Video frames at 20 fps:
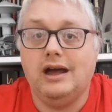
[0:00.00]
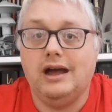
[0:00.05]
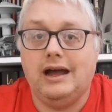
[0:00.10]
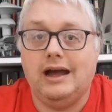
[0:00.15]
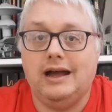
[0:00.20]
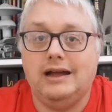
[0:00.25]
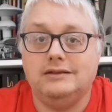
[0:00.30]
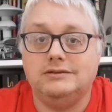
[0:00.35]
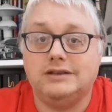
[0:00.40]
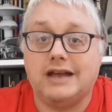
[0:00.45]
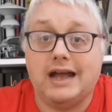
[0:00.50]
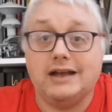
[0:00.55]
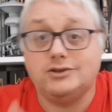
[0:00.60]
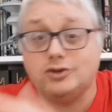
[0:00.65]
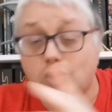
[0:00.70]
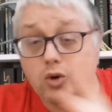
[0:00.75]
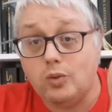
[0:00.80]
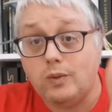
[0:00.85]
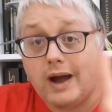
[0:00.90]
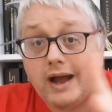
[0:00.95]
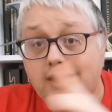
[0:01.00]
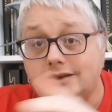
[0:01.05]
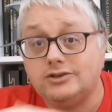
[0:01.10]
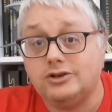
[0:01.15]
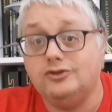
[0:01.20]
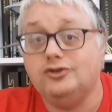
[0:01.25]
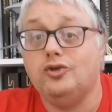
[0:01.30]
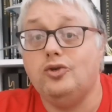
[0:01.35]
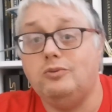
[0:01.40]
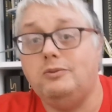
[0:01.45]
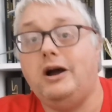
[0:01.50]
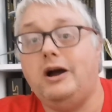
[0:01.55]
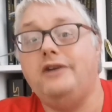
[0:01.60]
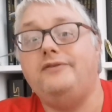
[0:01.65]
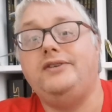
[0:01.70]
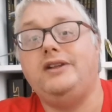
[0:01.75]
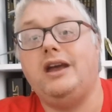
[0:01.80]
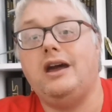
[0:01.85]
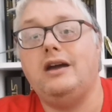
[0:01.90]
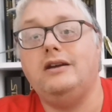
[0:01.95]
And as always, on all my
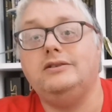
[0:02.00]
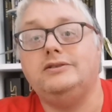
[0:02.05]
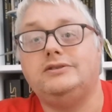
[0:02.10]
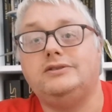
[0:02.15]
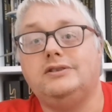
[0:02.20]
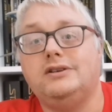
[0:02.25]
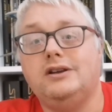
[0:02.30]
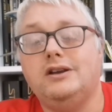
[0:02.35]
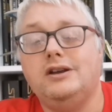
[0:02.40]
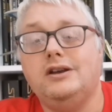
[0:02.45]
videos,